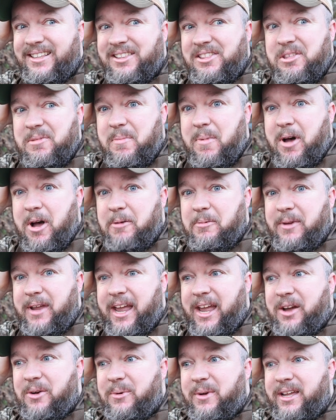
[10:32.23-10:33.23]
The
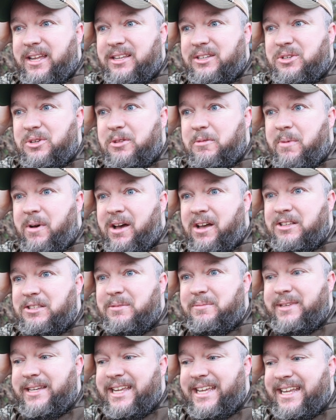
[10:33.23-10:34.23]
bobcat went into the
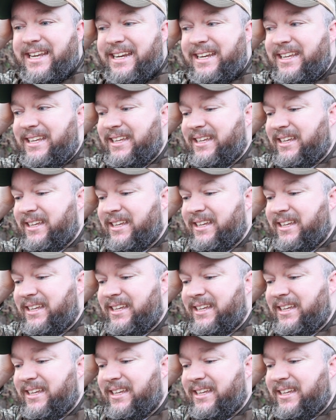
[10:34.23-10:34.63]
possum den.